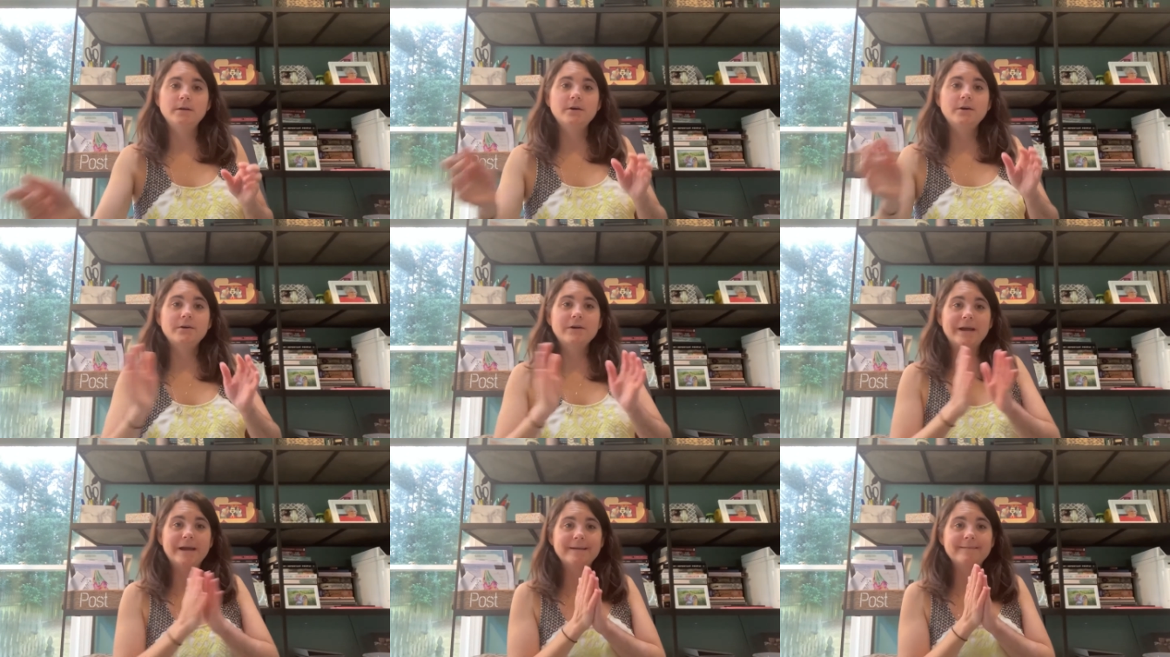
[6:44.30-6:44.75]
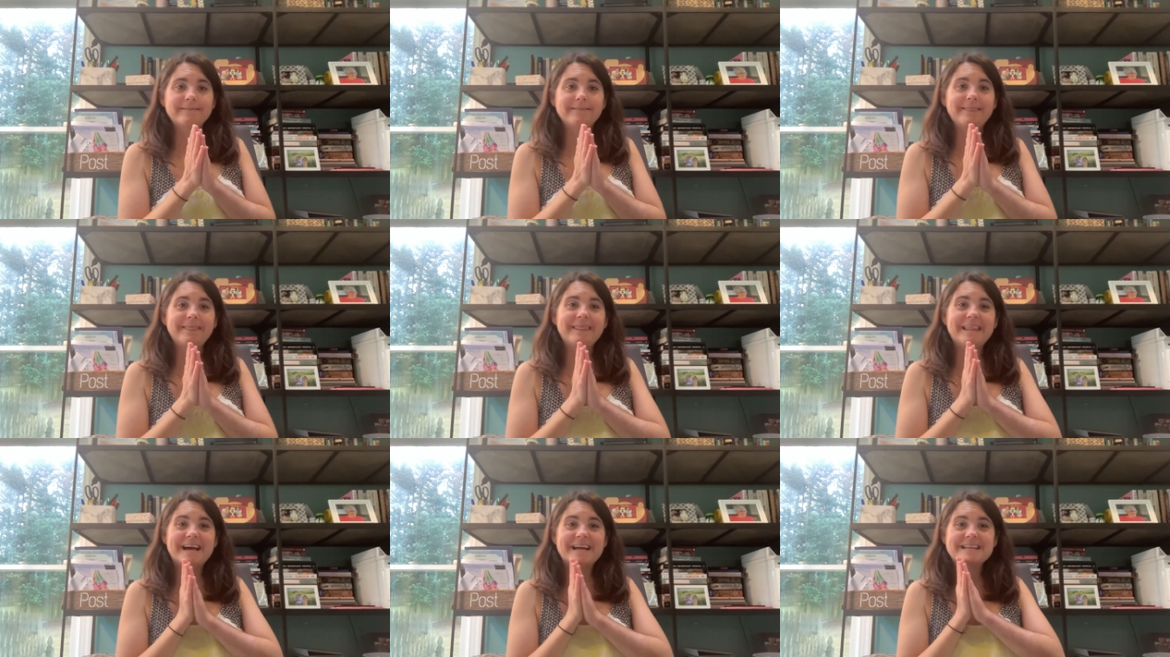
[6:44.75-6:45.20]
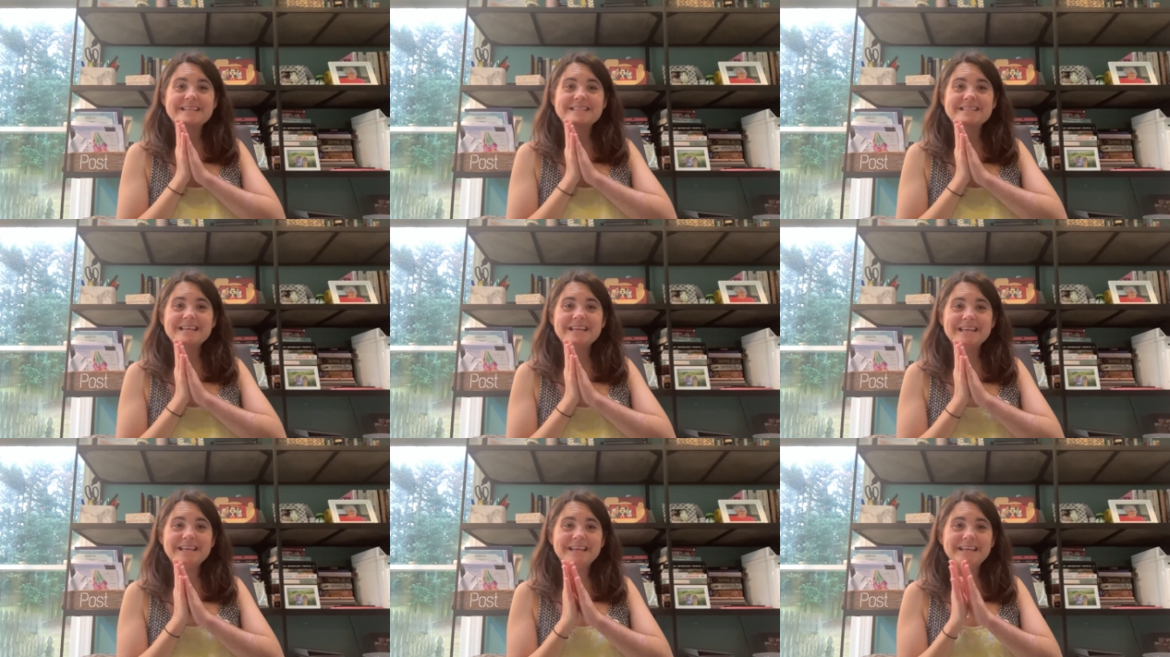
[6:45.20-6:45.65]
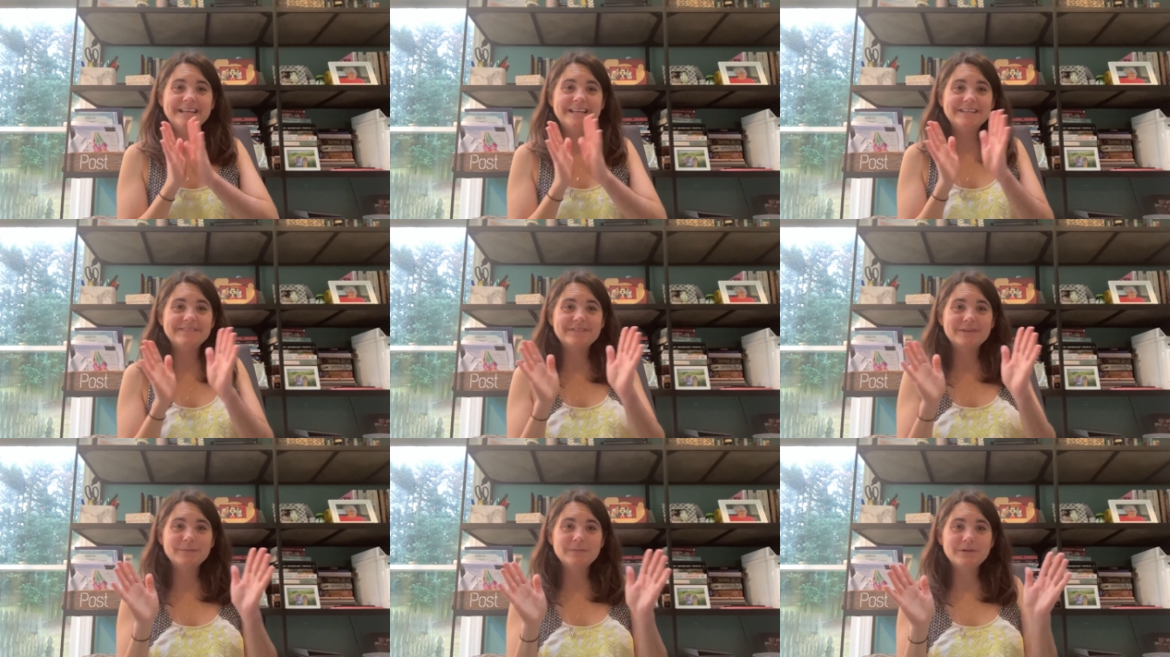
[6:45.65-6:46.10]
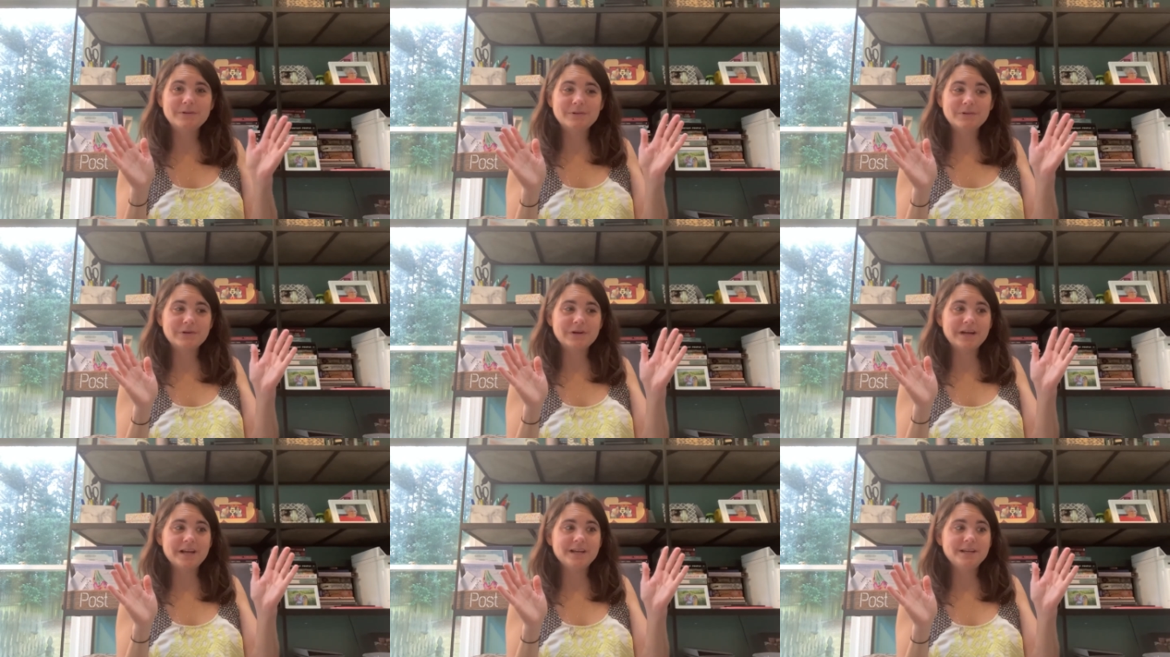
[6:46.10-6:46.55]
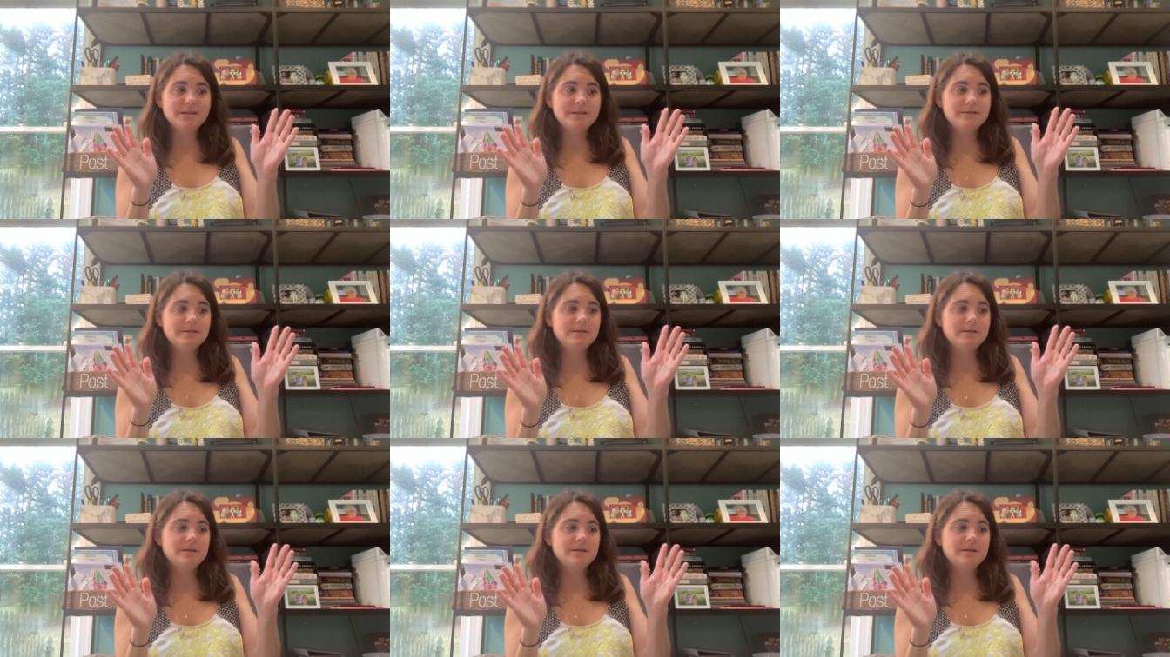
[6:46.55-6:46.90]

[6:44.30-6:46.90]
Okay, that is it for middle grade.